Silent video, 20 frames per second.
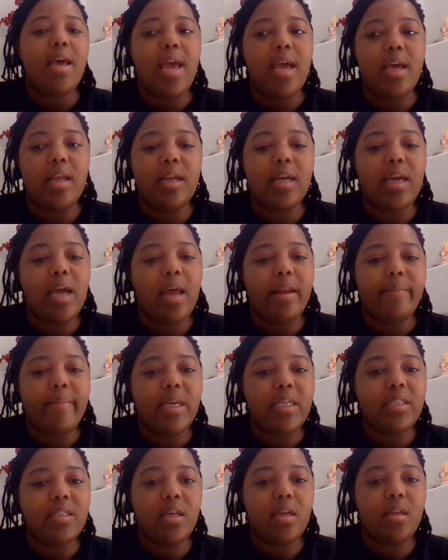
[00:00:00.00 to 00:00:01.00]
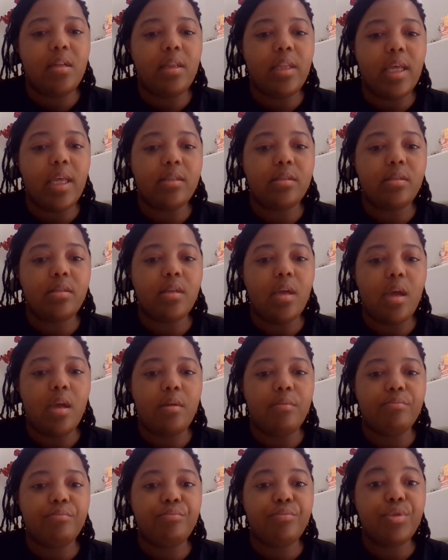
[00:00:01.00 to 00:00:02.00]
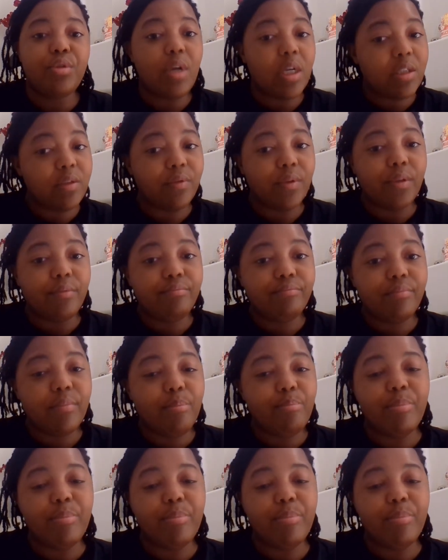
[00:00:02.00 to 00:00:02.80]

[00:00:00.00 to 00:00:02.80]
and it kind of makes it less stressful.